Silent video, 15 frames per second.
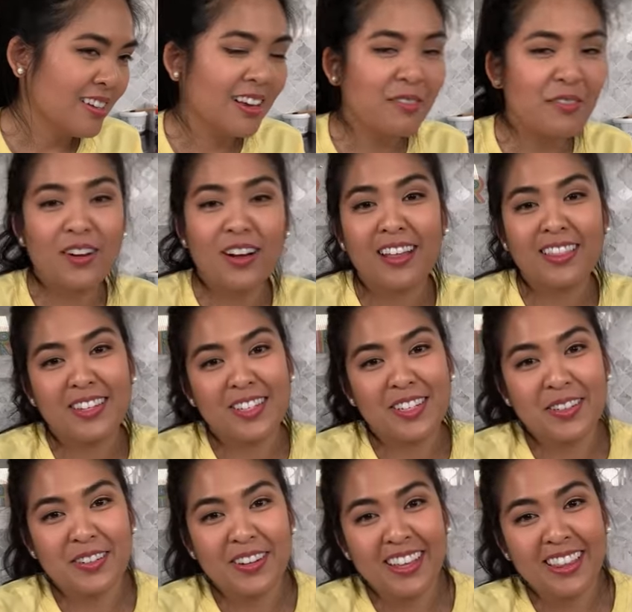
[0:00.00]
I forgot the
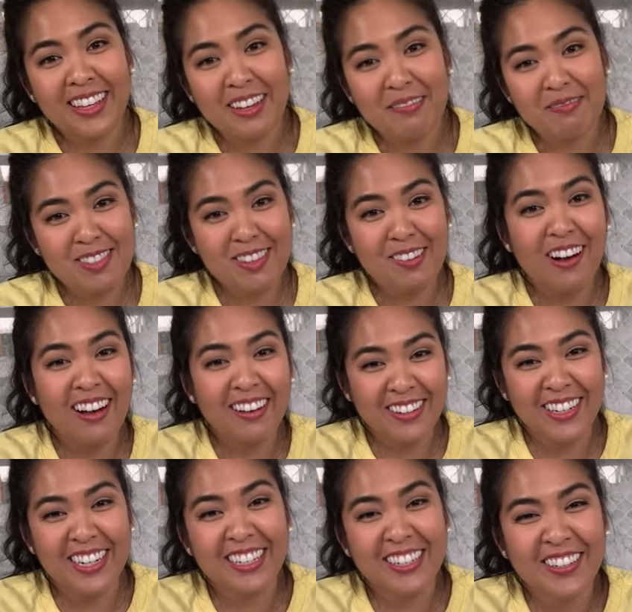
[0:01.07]
two. I think I'm so
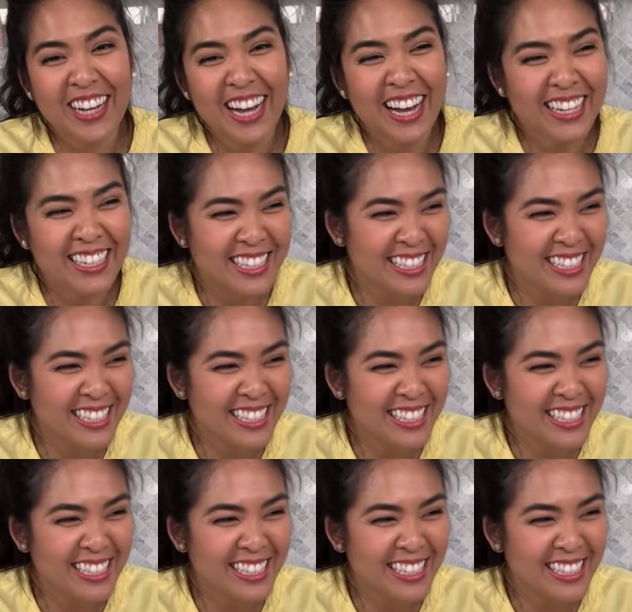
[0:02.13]
hungry, you guys.